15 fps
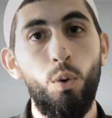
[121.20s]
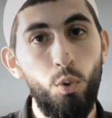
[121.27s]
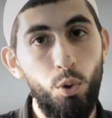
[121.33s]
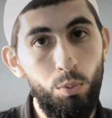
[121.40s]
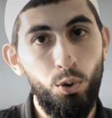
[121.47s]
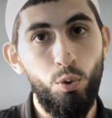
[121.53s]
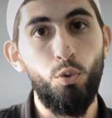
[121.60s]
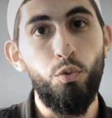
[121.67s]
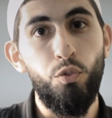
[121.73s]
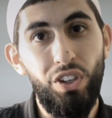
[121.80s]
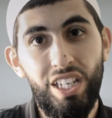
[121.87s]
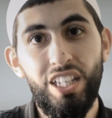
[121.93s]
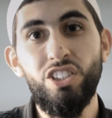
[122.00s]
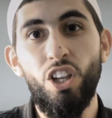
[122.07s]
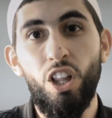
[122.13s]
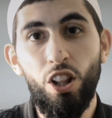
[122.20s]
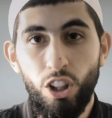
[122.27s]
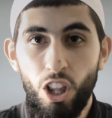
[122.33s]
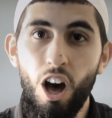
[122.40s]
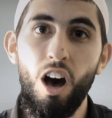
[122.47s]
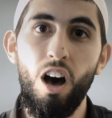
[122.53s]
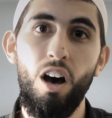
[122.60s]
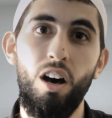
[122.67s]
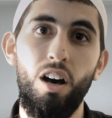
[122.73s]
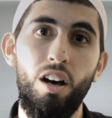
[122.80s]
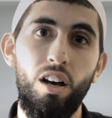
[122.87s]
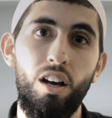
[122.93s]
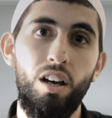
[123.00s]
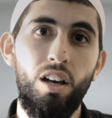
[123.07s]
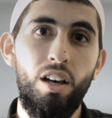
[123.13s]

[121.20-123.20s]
A woman who fears Allah